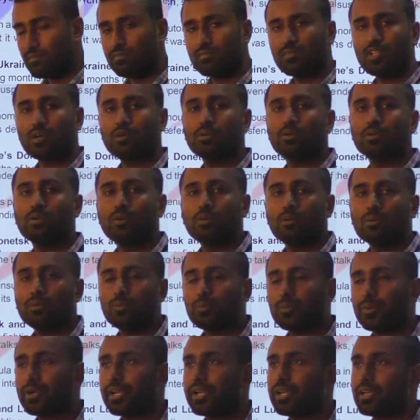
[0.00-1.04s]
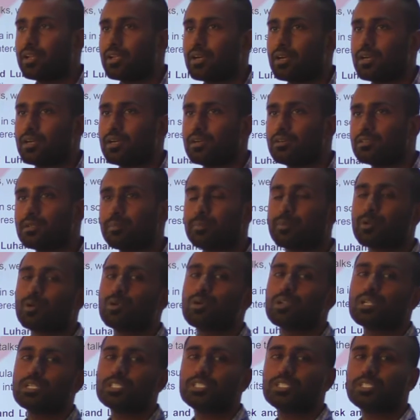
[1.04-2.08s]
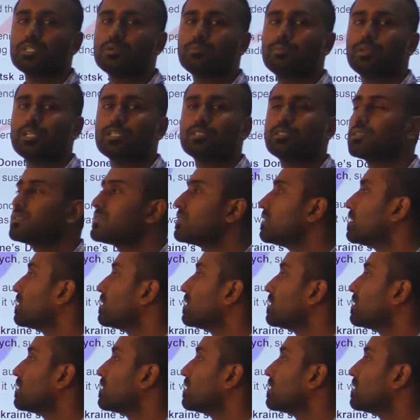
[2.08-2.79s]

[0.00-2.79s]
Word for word: Now, when uh, the pro Russian pres-